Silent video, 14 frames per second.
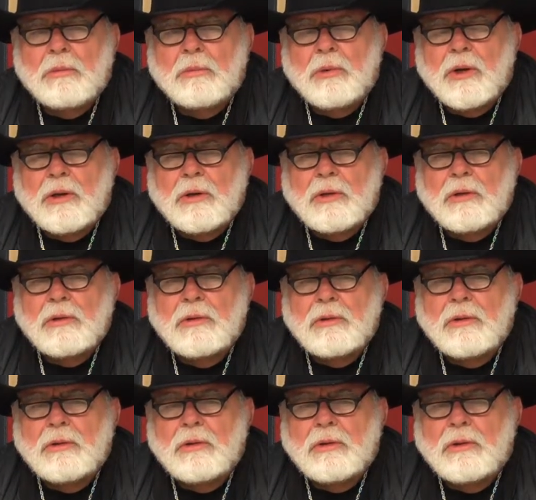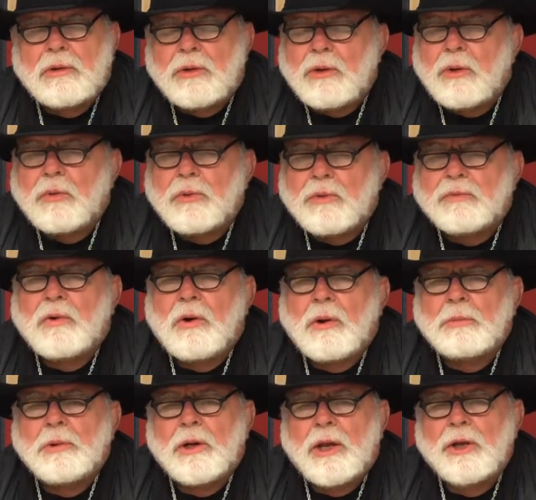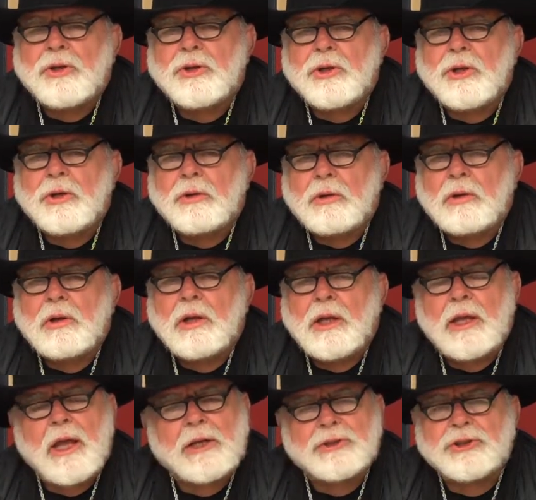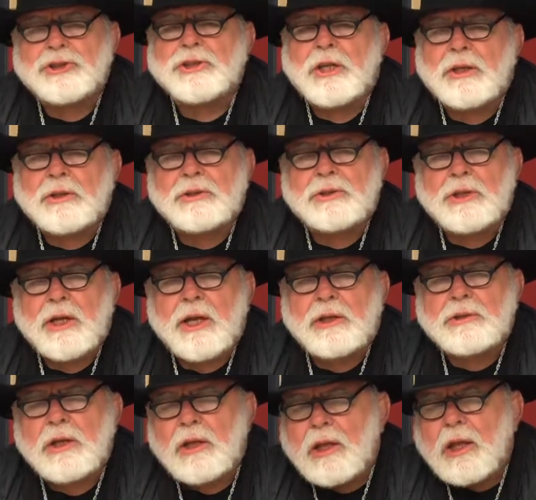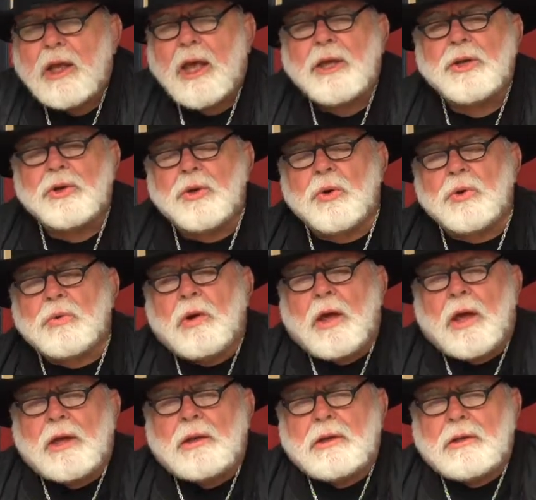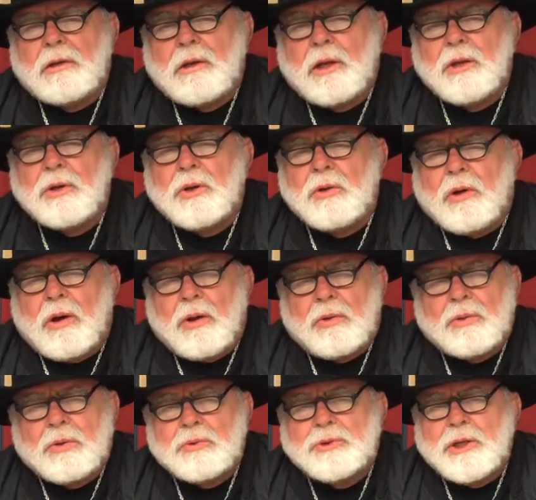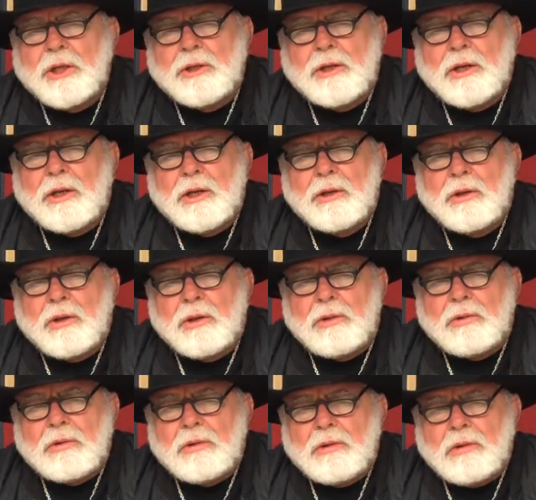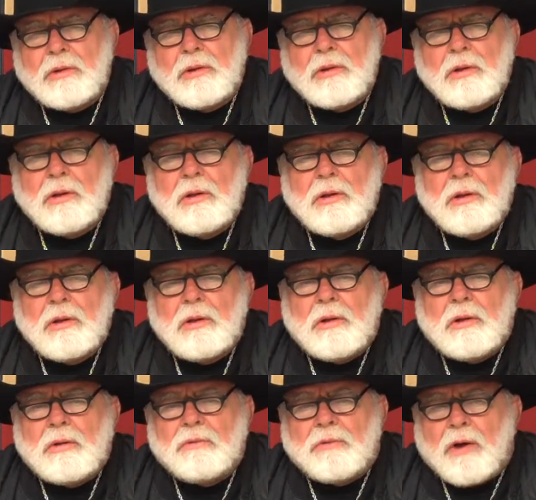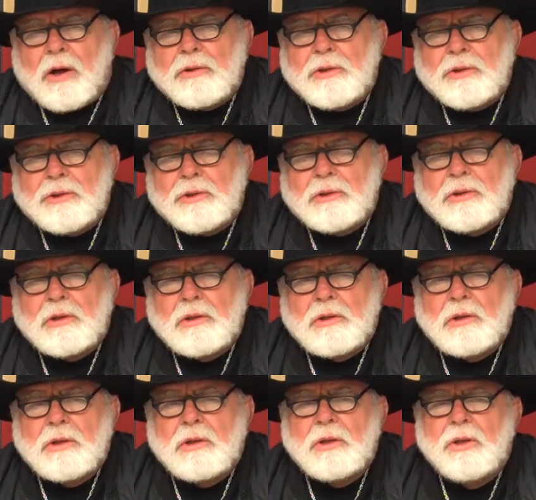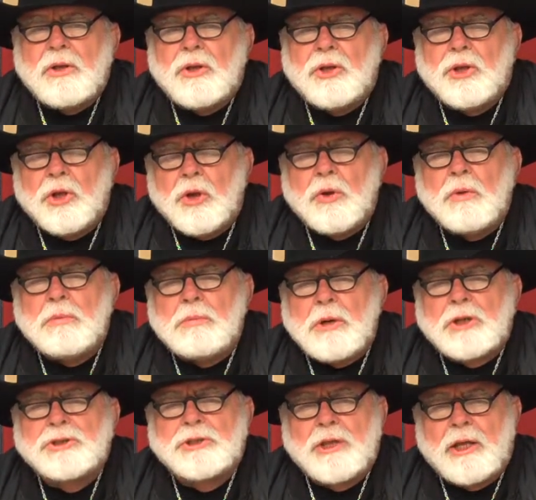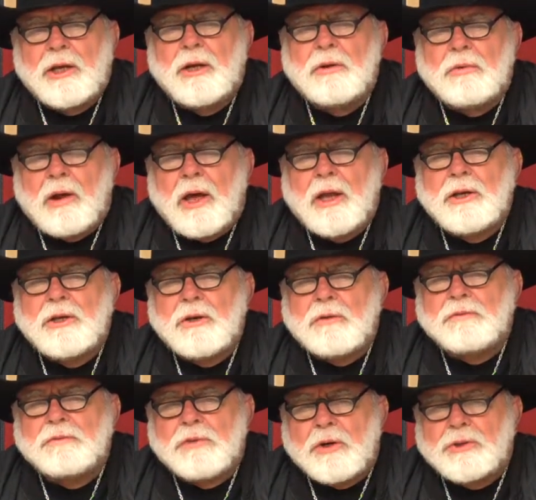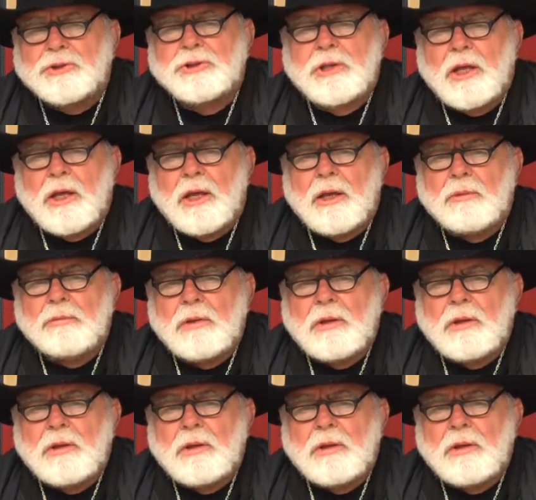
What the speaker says: But, you know, the farmer next year, he has a second chance. He can do it right. He can do all those things he didn't do. Fathers, you must get it right the first time.